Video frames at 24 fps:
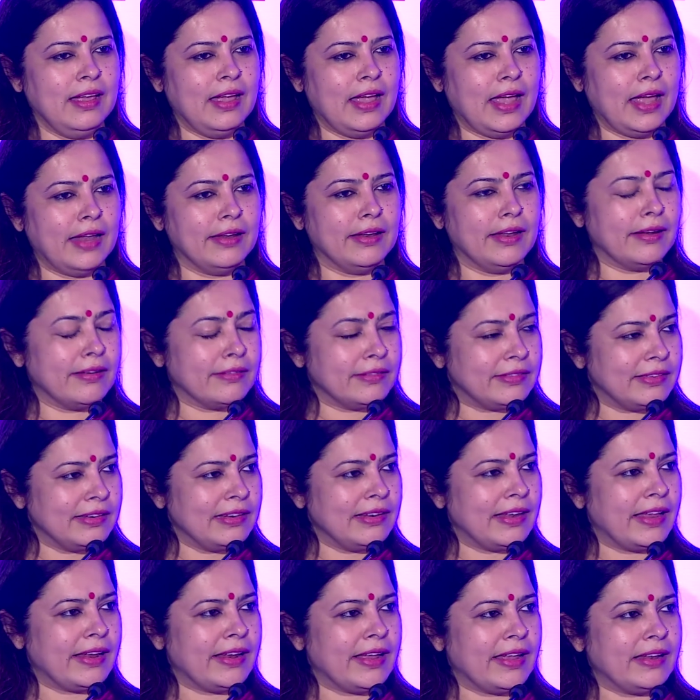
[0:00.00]
And
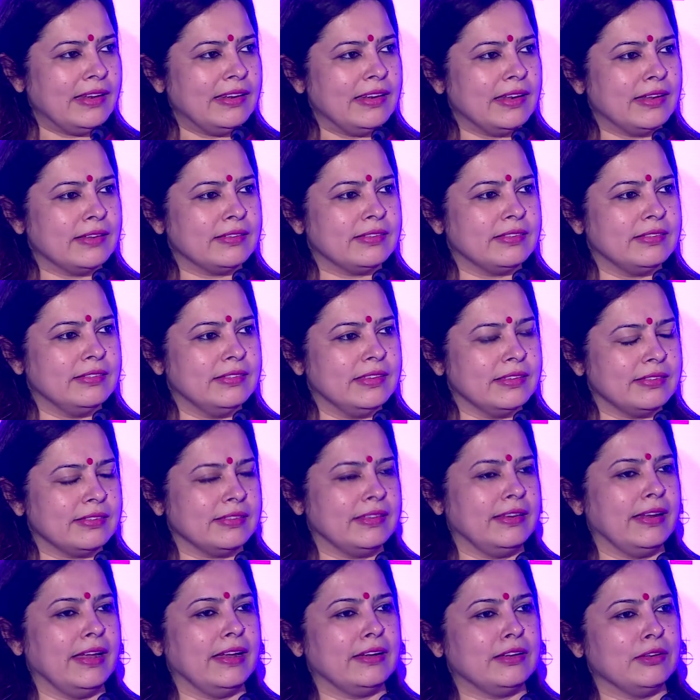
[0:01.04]
until and unless this
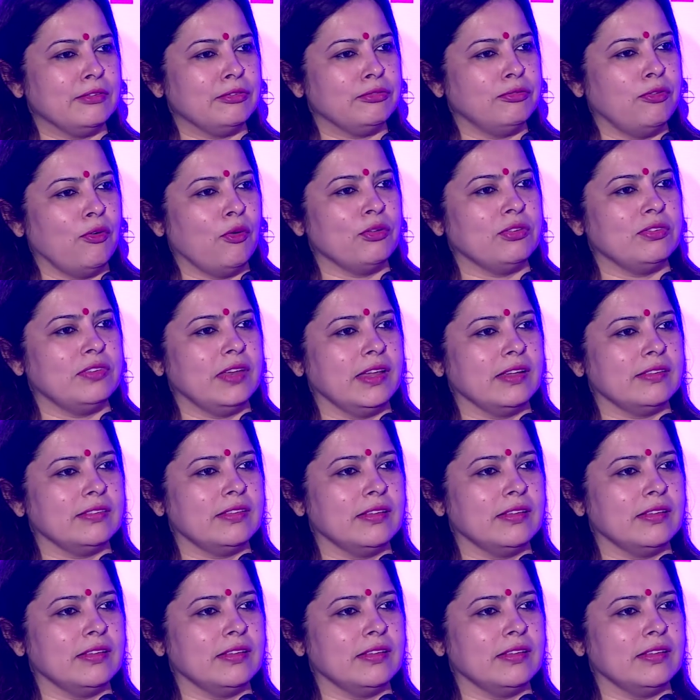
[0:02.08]
creative force takes